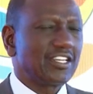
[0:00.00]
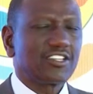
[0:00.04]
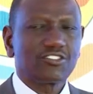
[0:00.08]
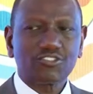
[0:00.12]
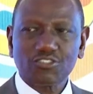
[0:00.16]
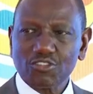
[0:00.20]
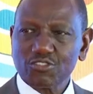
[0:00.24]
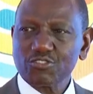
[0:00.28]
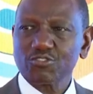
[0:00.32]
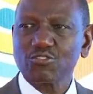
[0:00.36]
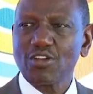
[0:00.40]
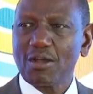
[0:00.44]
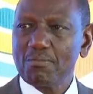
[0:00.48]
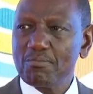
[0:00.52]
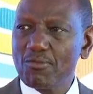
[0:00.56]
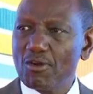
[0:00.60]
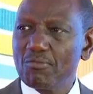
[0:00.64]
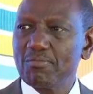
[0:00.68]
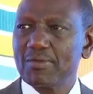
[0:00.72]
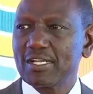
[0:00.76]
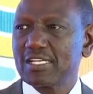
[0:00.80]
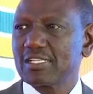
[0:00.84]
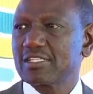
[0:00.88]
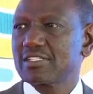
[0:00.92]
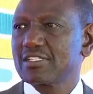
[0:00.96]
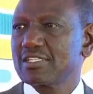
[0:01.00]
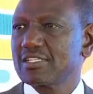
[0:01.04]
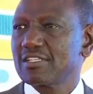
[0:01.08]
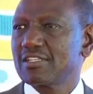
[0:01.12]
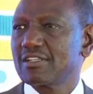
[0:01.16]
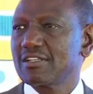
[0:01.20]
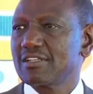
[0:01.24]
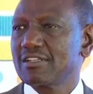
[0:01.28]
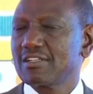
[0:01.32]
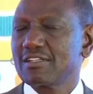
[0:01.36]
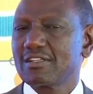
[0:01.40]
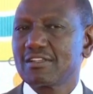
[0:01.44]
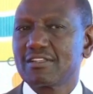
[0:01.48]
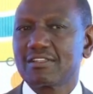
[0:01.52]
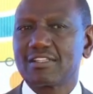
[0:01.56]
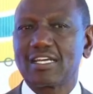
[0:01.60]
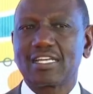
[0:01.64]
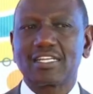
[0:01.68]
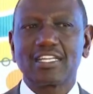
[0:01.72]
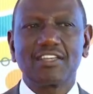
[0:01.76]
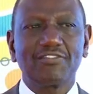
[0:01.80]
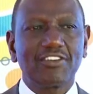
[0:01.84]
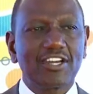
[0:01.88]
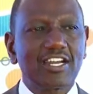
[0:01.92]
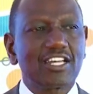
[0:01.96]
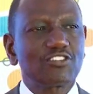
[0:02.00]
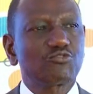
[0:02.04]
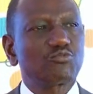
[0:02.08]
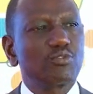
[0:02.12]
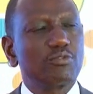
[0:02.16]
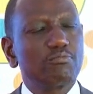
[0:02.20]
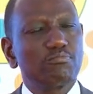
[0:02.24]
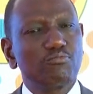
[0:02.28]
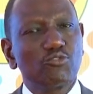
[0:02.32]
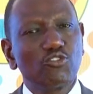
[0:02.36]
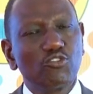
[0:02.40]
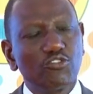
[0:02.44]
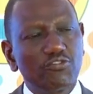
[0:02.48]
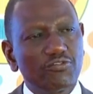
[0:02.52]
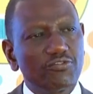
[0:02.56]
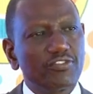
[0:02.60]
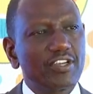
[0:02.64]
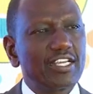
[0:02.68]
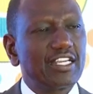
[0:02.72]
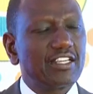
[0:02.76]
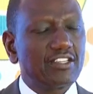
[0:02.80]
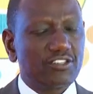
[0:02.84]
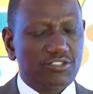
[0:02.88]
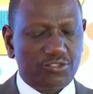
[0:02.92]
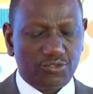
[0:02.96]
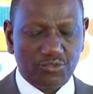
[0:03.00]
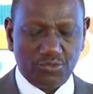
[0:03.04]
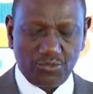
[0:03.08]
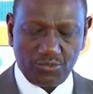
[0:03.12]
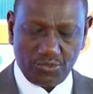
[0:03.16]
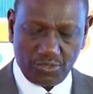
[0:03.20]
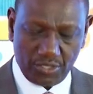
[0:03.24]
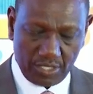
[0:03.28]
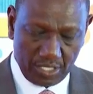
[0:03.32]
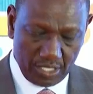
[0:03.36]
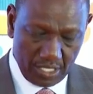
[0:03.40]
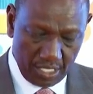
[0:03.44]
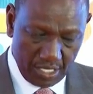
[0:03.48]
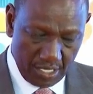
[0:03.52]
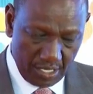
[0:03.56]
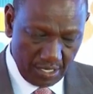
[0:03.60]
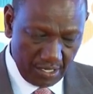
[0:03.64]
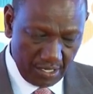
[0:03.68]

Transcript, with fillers: It is also a moment that even as we move into